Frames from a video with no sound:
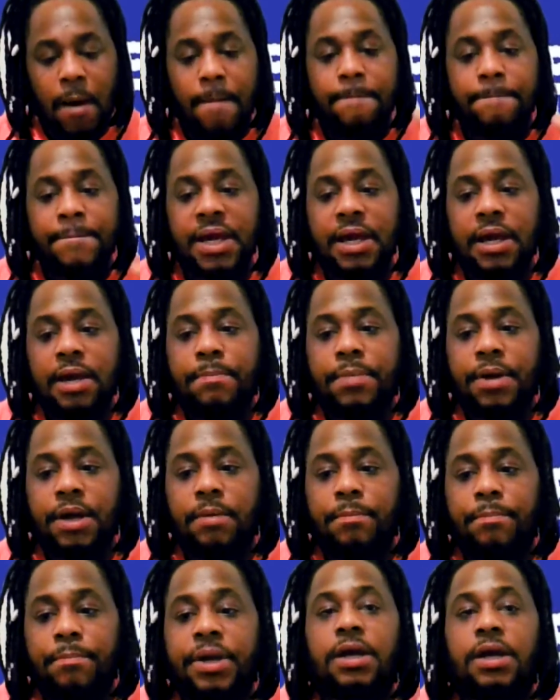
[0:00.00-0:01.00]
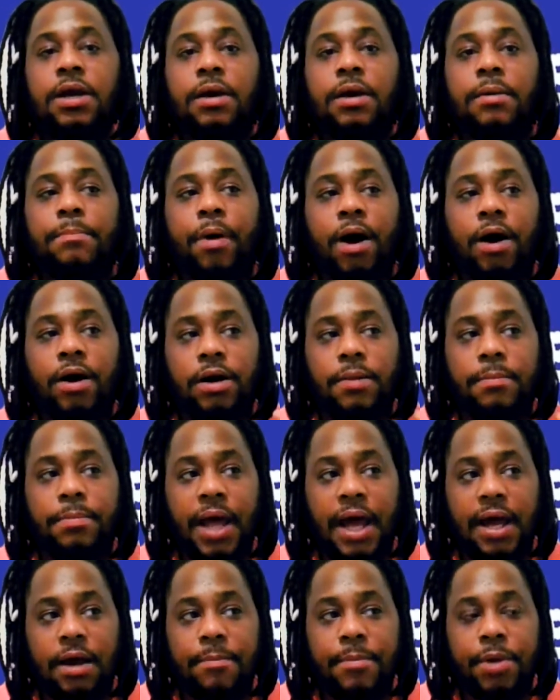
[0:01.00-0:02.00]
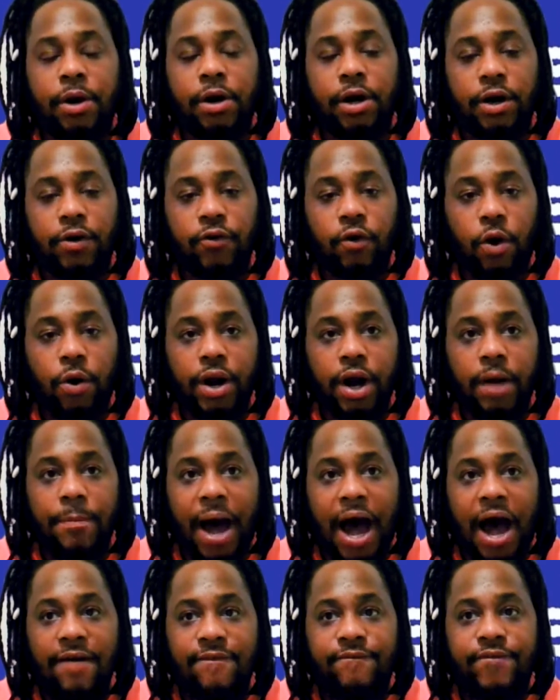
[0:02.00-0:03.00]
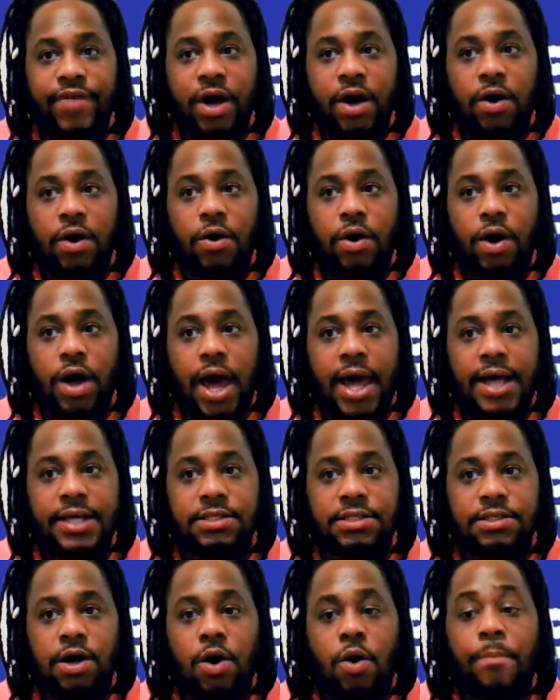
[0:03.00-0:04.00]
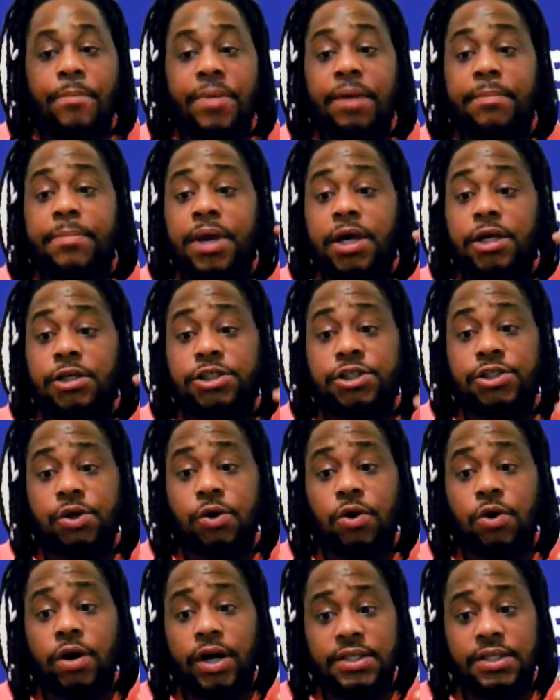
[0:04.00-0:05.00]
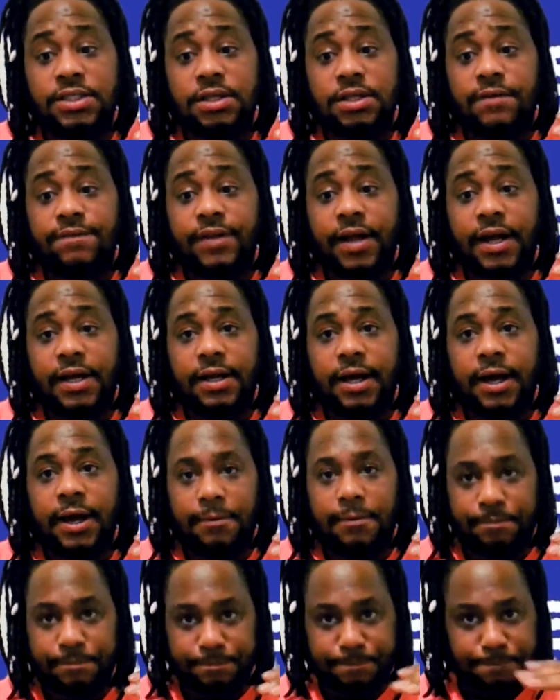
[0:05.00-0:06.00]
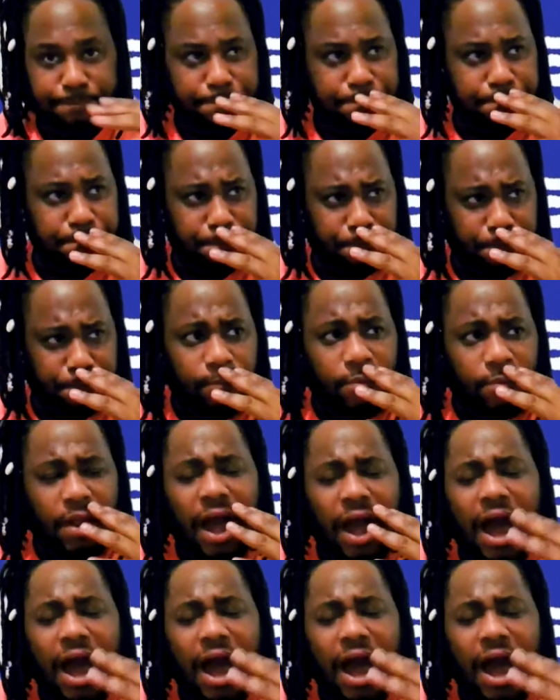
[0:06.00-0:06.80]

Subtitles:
Being part of the Black community growing up, I felt as though me being short and stuff like that, I